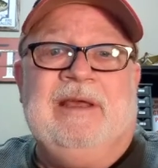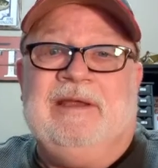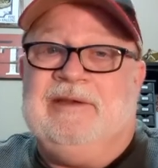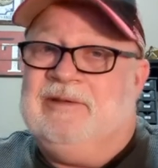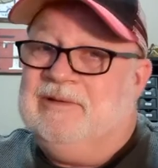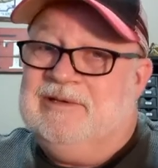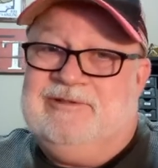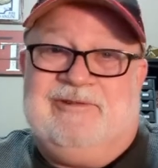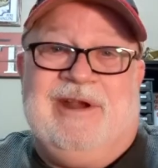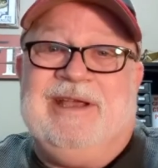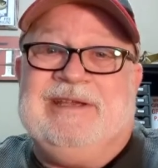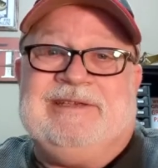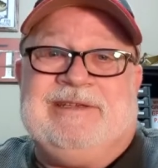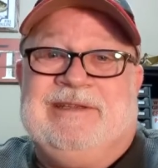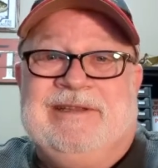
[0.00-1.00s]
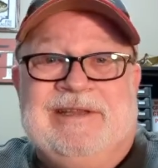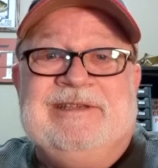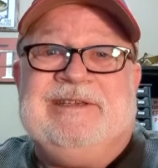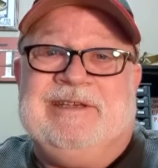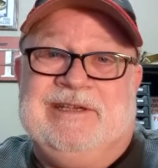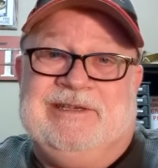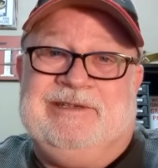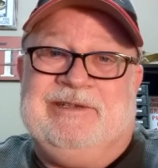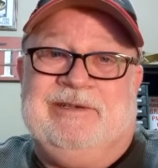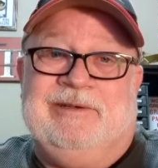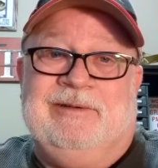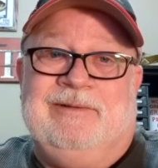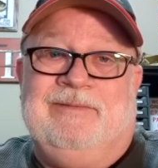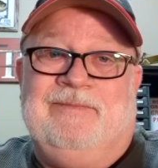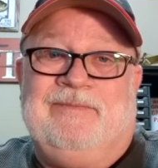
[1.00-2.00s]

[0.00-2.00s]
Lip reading: to address this issue.